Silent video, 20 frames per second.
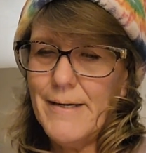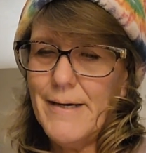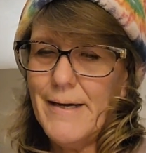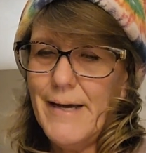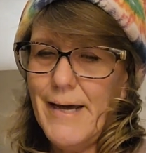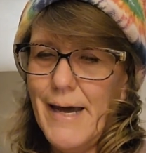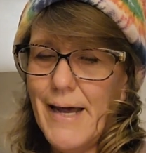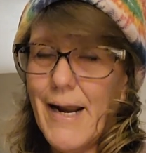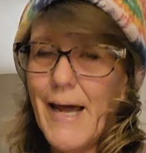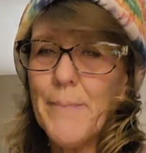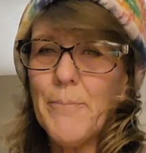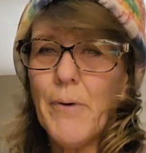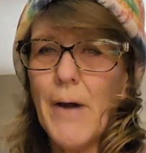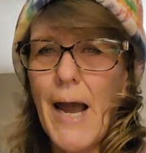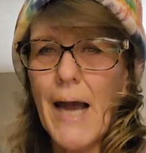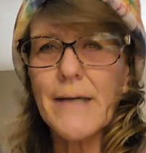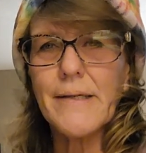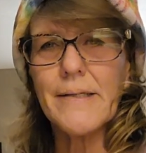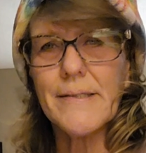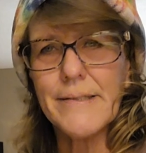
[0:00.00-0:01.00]
And I
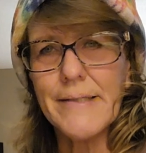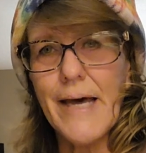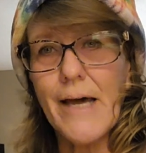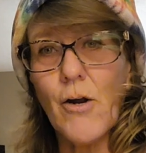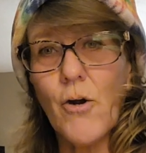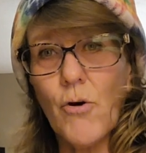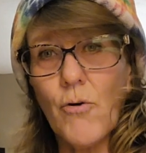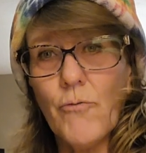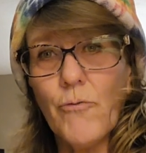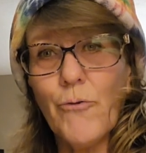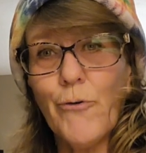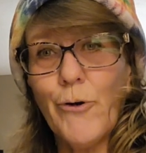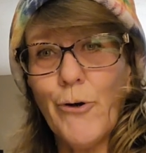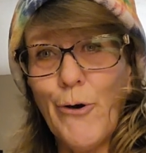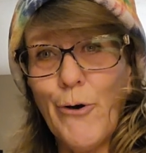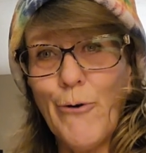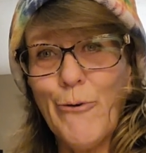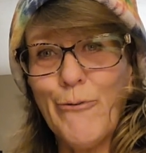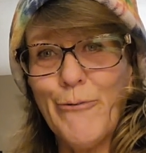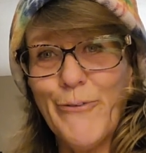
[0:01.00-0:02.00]
practice that over and
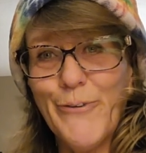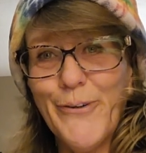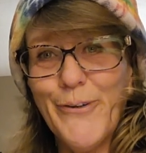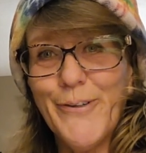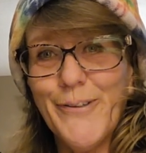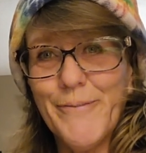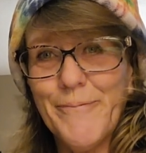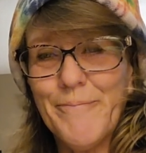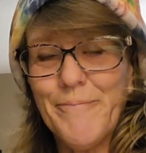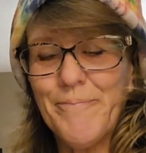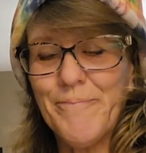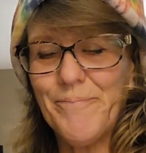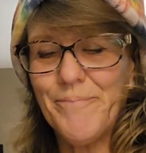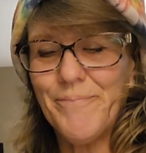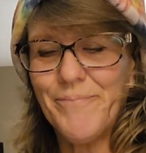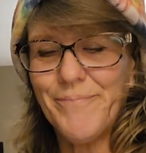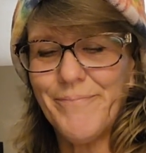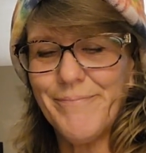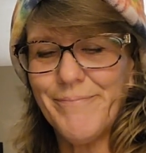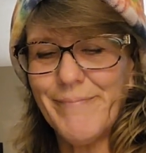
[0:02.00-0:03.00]
over,
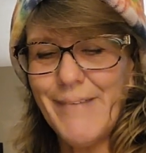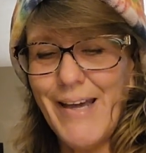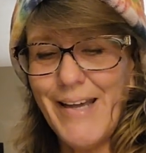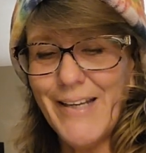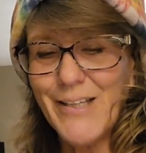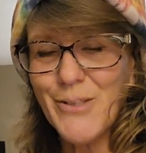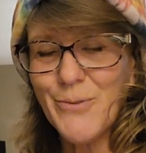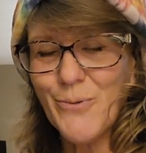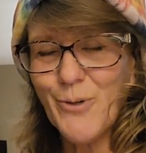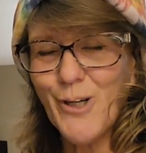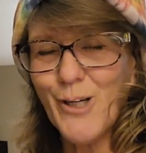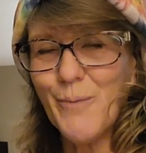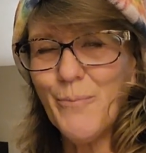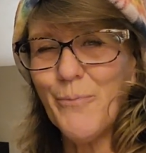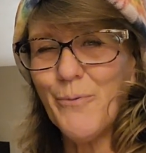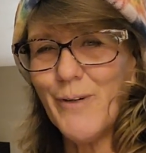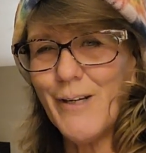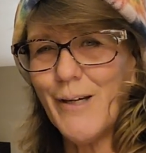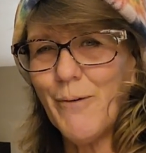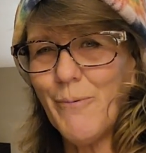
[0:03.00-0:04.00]
and it's working
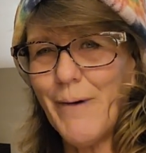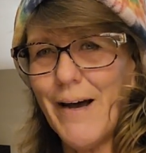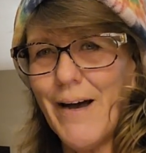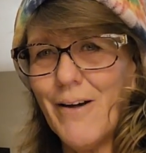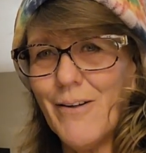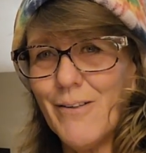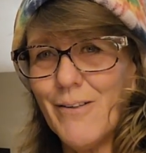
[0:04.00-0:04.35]
pretty well.